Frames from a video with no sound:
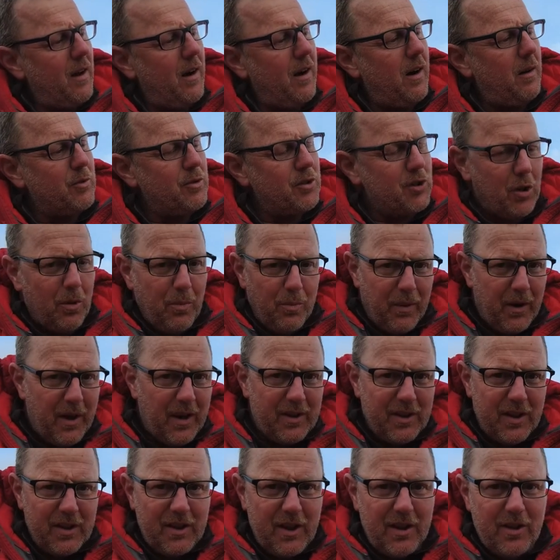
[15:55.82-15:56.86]
I'm so
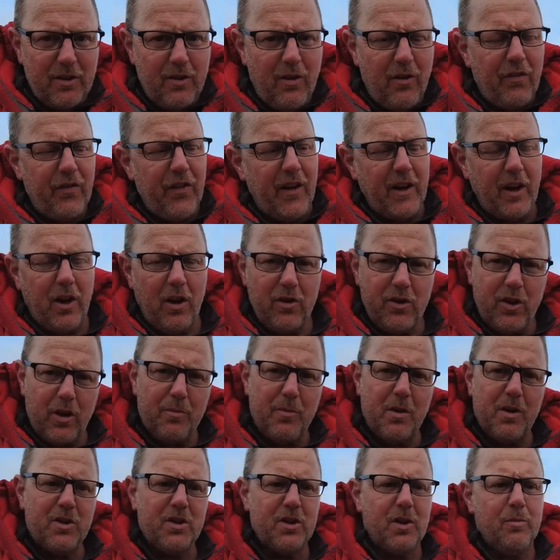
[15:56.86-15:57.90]
pleased they sent it. Thank you so
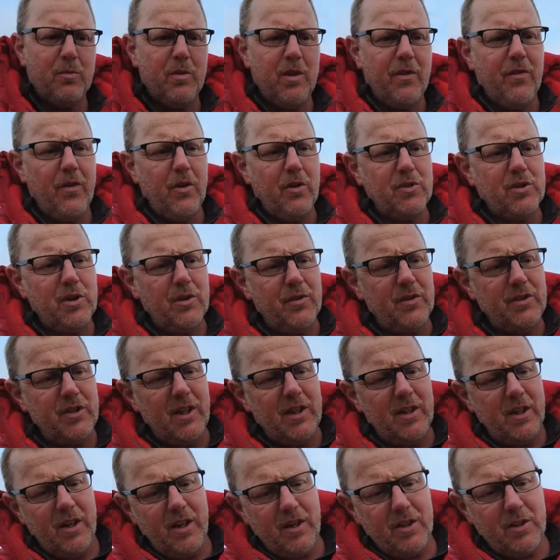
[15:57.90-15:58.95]
much Sunwayfoto for
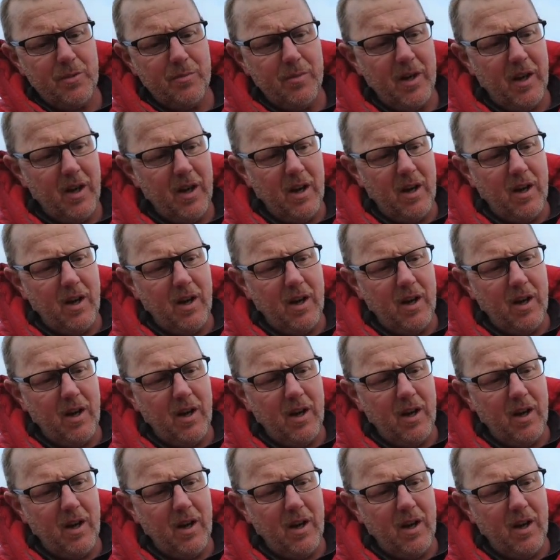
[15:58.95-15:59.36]
sending this to me.